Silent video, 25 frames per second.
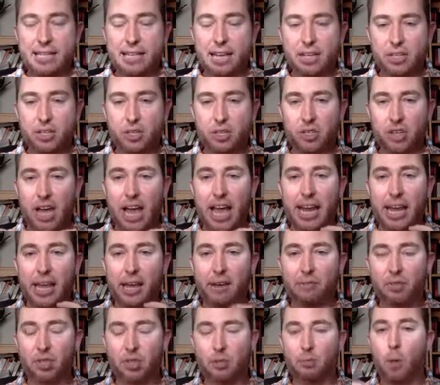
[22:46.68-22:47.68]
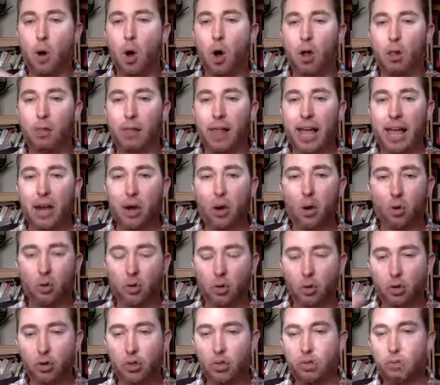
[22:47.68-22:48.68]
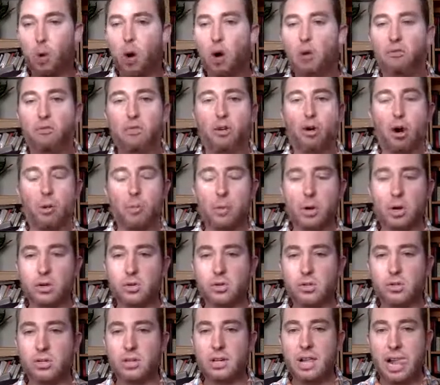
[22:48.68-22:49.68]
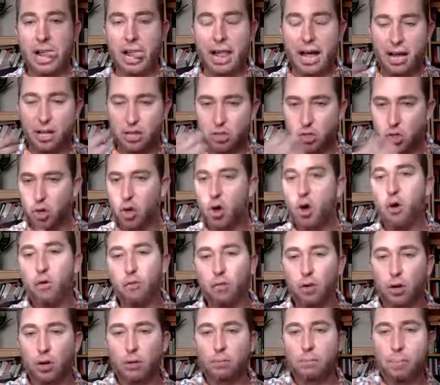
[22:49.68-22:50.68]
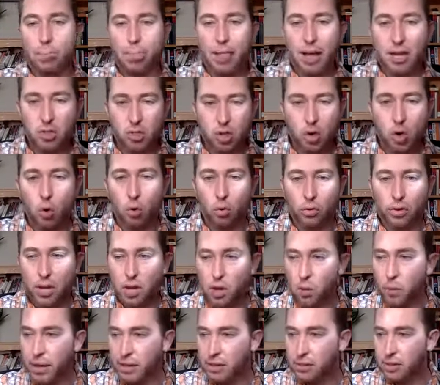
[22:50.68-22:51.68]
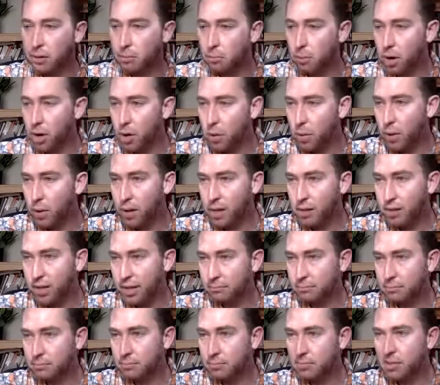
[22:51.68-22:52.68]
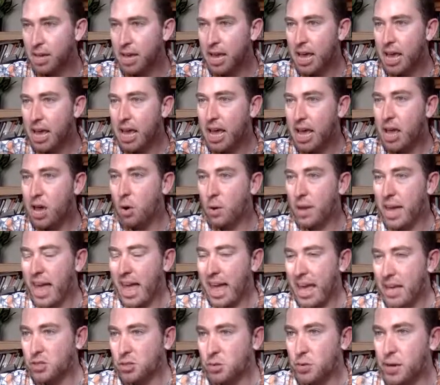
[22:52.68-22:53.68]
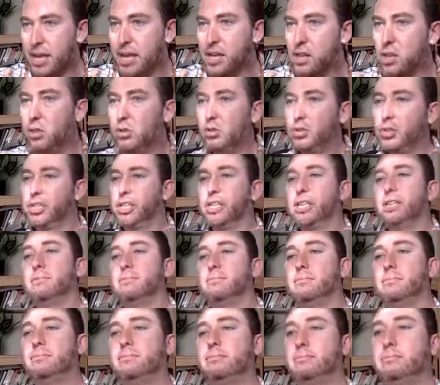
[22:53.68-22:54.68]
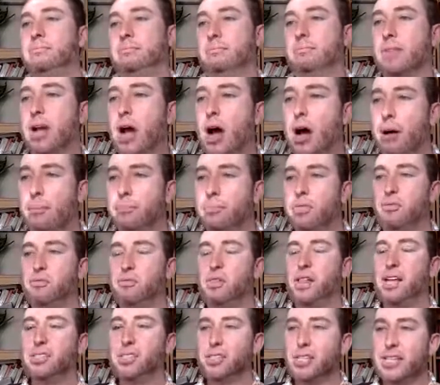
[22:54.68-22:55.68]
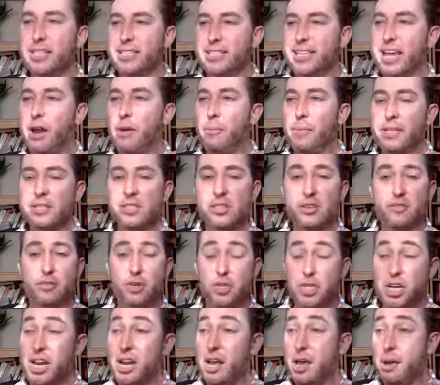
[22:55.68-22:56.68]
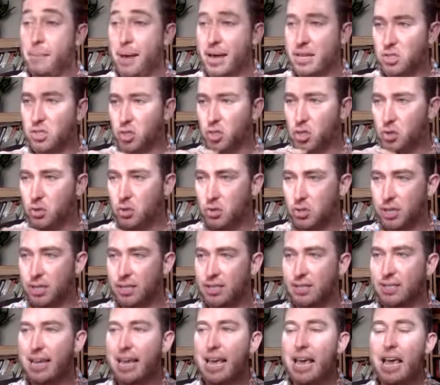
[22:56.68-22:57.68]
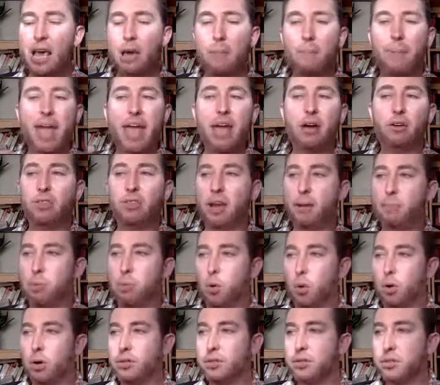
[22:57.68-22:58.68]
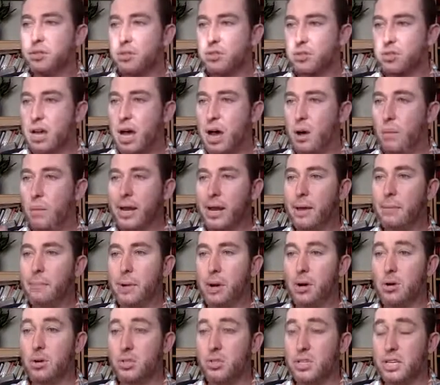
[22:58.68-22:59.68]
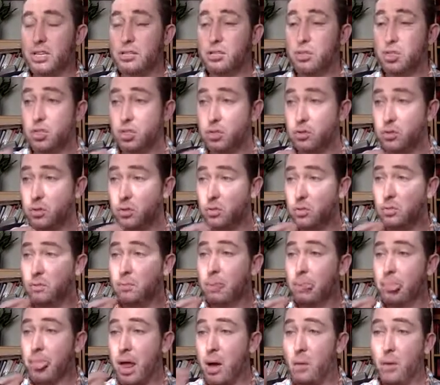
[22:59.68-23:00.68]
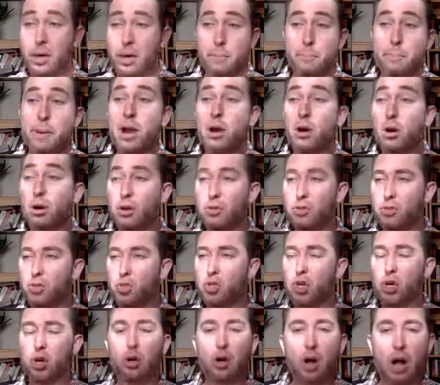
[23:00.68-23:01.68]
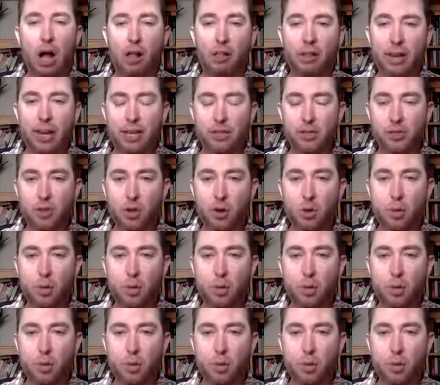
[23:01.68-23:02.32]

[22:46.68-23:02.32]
society of small landholders, small farmers took hold in New England pretty quickly. Okay, so in conclusion, the fledgling settlements in Virginia and Massachusetts paled in importance when compared to the sugar colonies of the